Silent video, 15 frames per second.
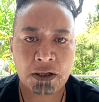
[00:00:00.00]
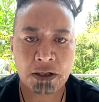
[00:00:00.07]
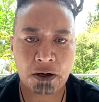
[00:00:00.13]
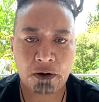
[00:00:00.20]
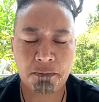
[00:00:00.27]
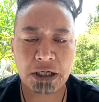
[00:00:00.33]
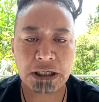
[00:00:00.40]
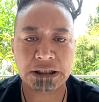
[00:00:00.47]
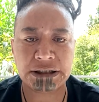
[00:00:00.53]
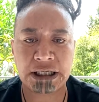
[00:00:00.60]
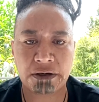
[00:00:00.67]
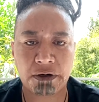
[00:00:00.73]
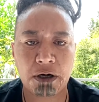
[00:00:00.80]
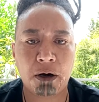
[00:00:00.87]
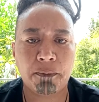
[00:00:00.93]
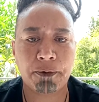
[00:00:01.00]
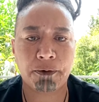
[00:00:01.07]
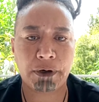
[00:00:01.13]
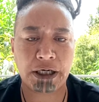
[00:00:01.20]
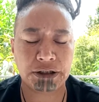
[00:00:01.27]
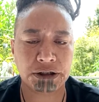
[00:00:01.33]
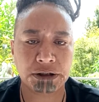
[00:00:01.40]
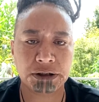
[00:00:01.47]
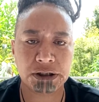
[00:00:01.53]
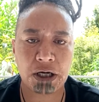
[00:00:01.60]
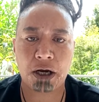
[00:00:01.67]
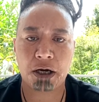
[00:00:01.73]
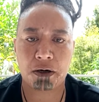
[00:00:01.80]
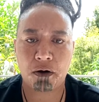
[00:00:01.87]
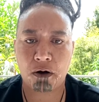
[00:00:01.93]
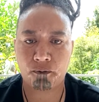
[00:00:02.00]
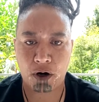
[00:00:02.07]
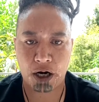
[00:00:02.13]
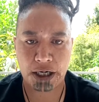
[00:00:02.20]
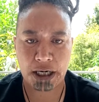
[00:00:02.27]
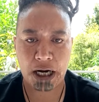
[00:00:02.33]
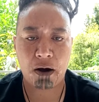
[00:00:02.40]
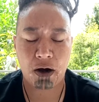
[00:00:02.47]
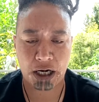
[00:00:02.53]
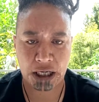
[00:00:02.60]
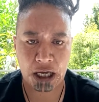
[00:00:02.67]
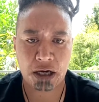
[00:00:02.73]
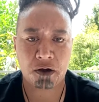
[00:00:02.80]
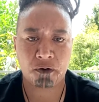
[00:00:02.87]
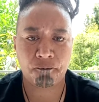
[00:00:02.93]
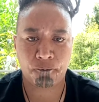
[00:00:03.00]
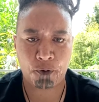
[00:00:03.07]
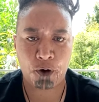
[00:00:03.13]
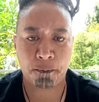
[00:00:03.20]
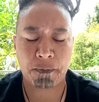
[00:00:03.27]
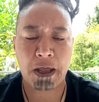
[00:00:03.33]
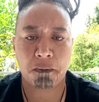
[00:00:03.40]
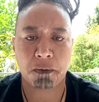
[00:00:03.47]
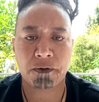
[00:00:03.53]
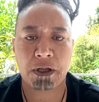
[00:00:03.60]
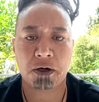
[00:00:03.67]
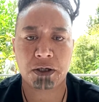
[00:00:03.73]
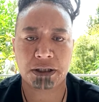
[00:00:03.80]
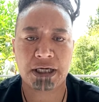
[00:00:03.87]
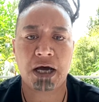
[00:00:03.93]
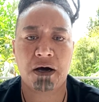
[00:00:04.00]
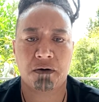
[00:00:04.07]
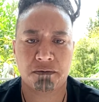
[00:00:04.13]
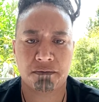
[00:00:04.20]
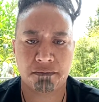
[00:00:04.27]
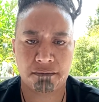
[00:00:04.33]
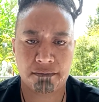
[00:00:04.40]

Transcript: There are military operations going on right now. I can confirm that without a doubt.